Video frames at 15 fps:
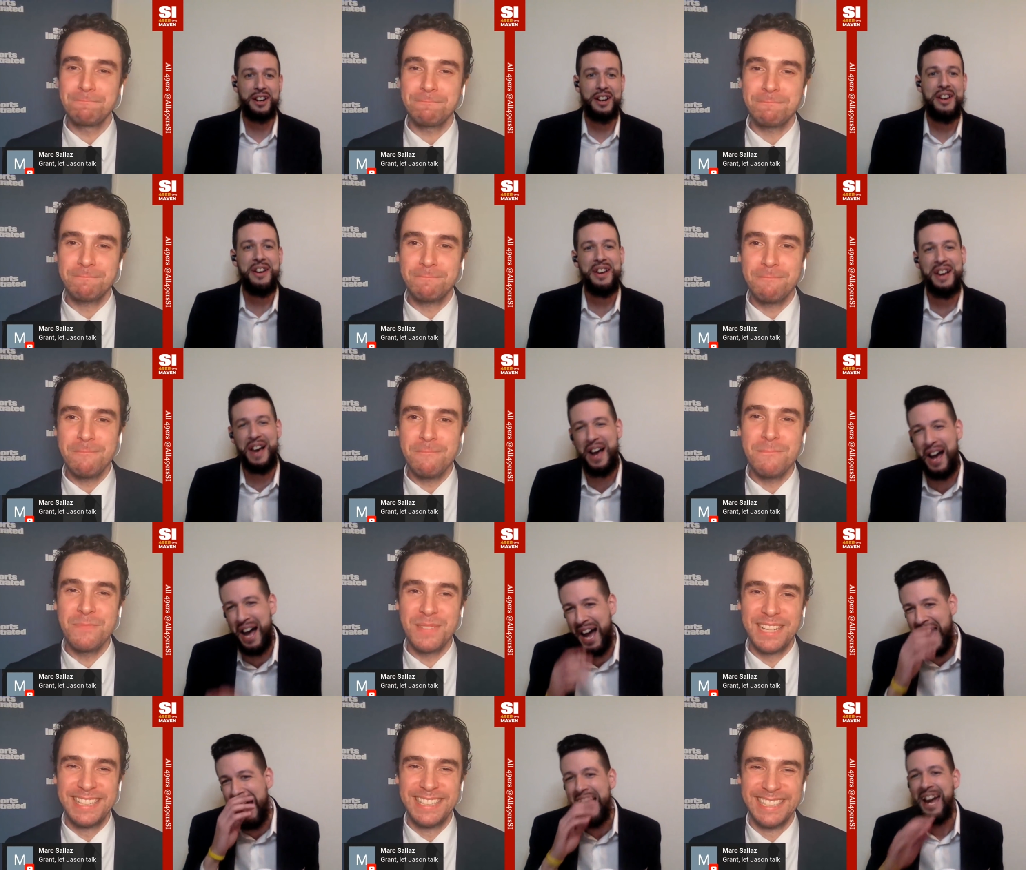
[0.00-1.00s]

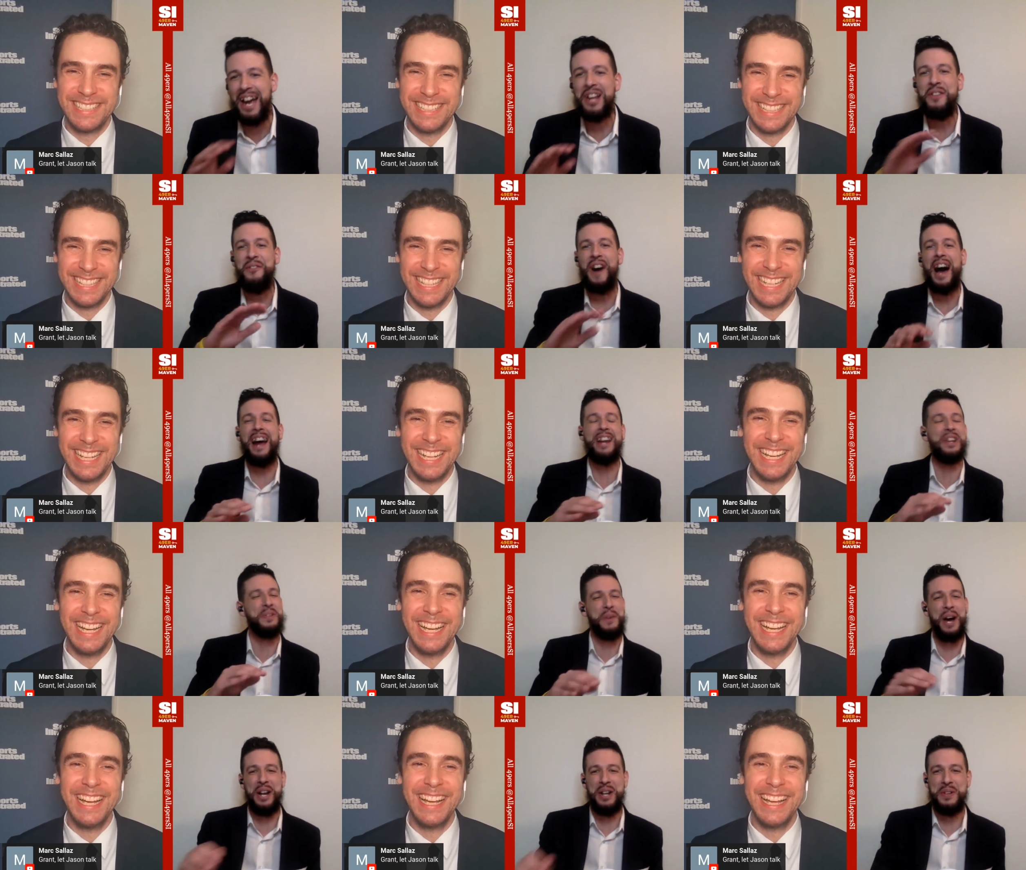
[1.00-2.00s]
Speaker 1: it's fine, it's
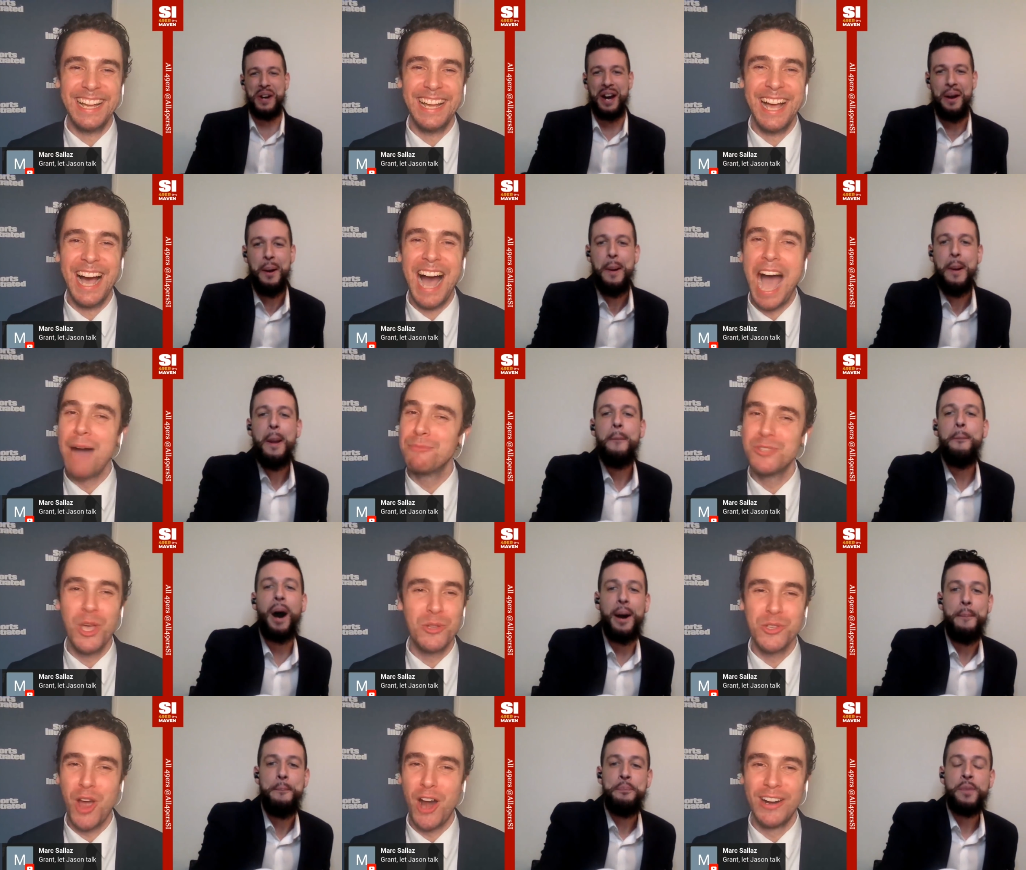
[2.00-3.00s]
fine, it's fine.
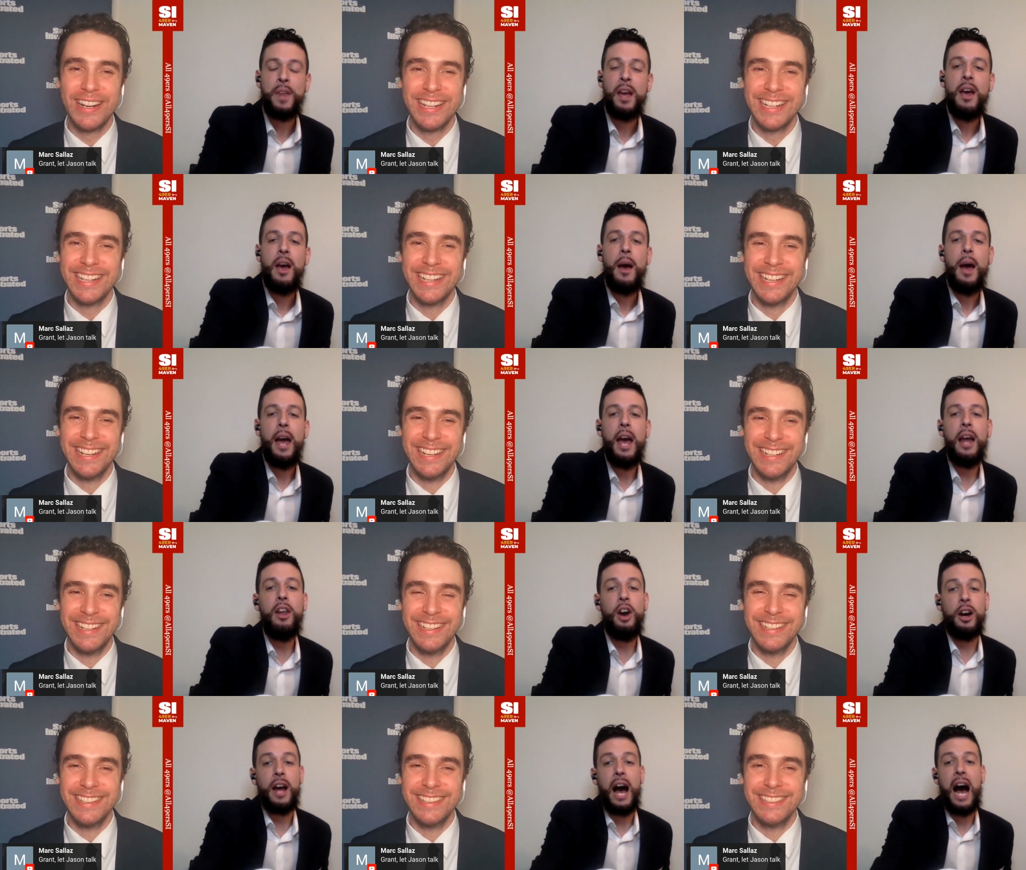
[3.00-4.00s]
But
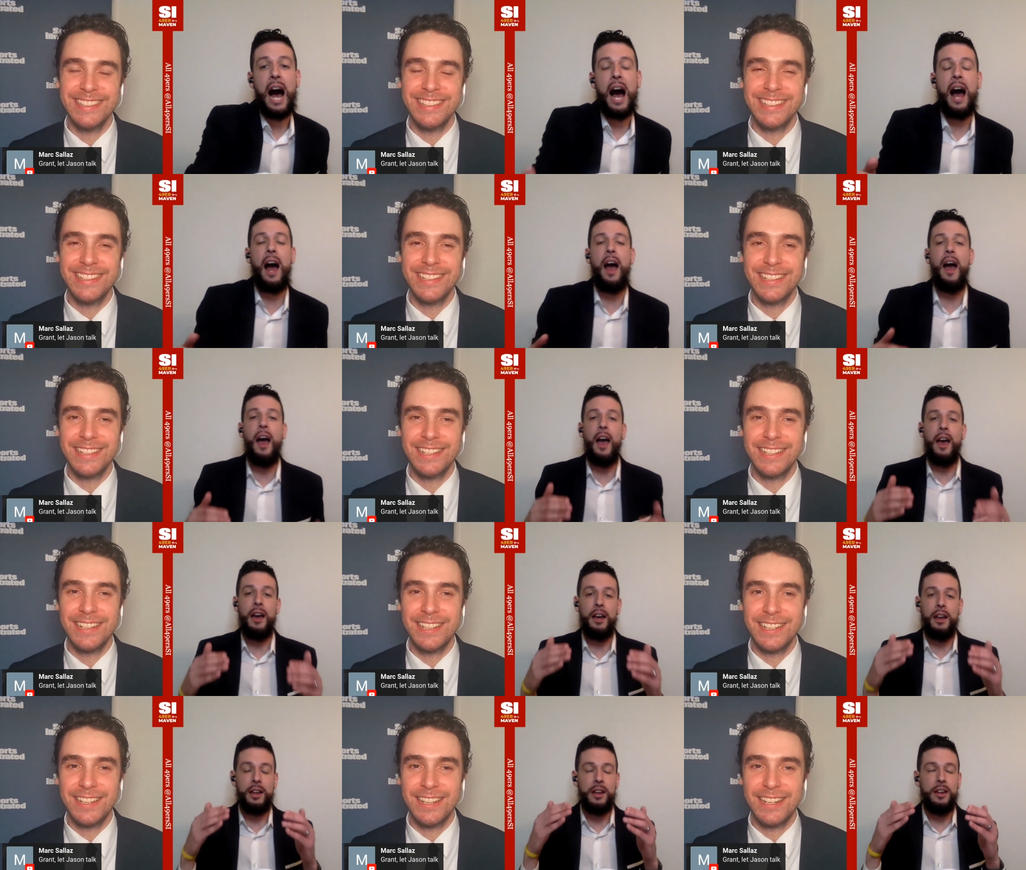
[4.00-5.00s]
look,
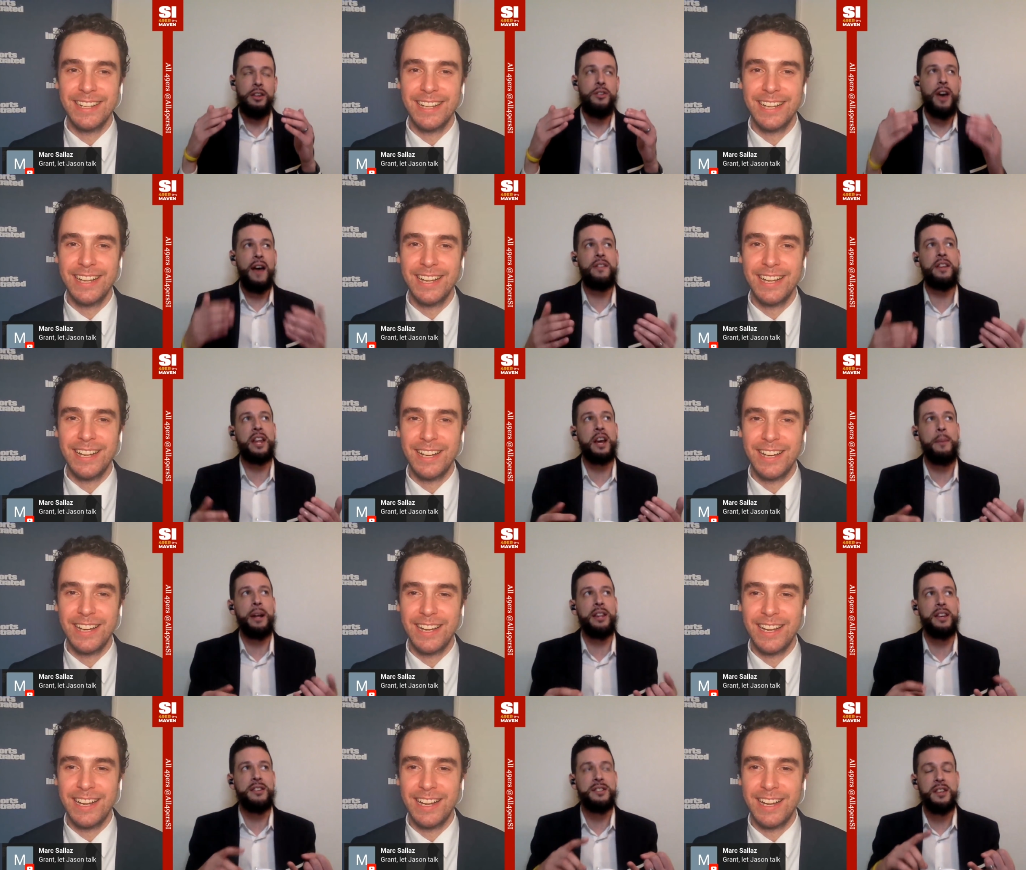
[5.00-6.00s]
you have to think about
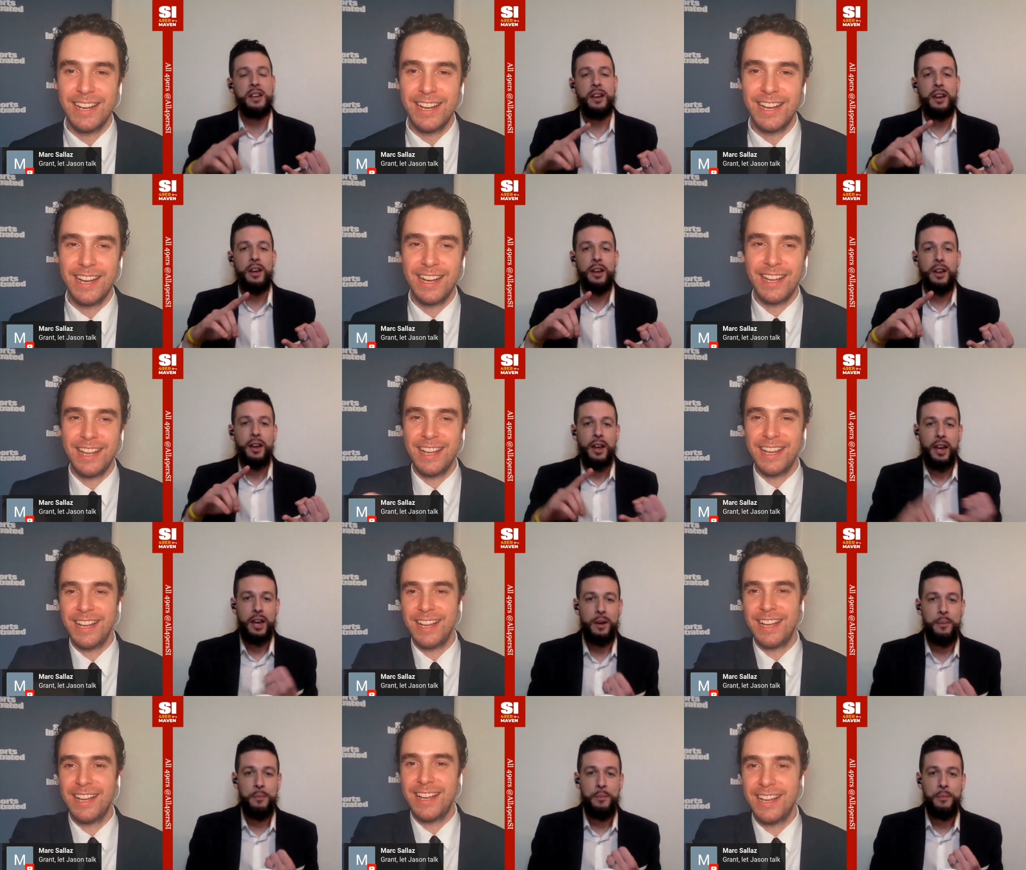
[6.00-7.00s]
this.
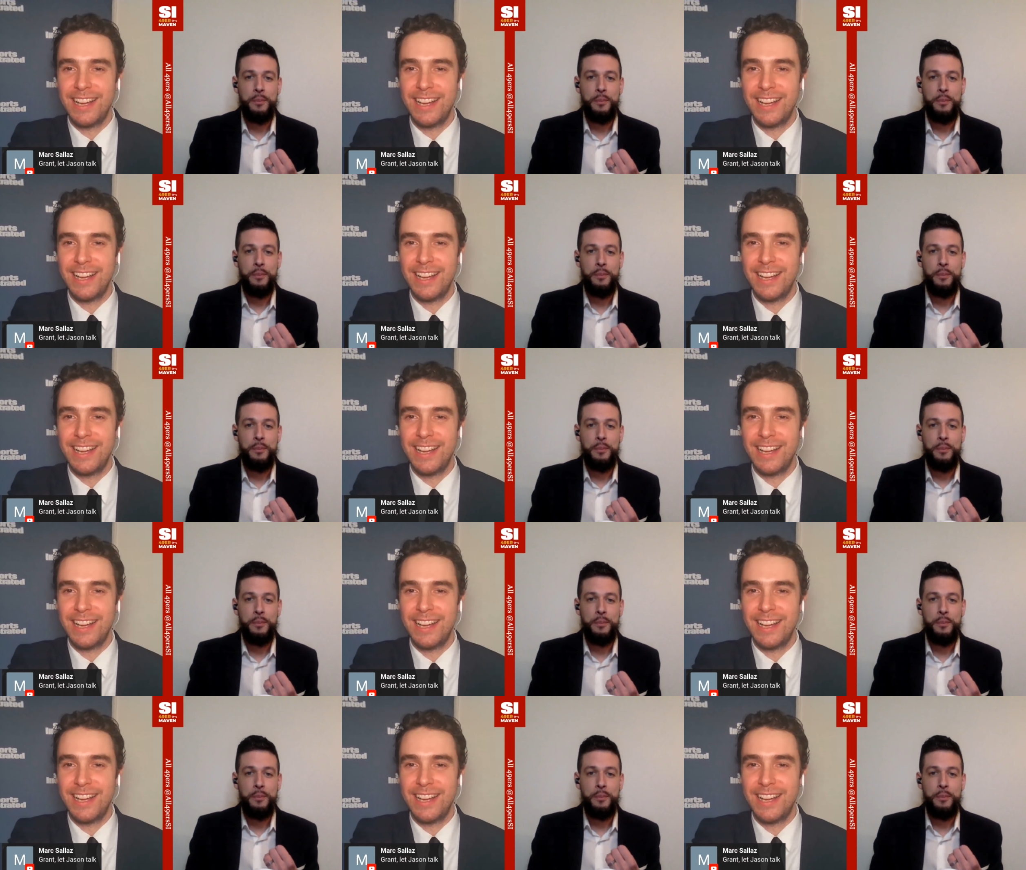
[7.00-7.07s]
Him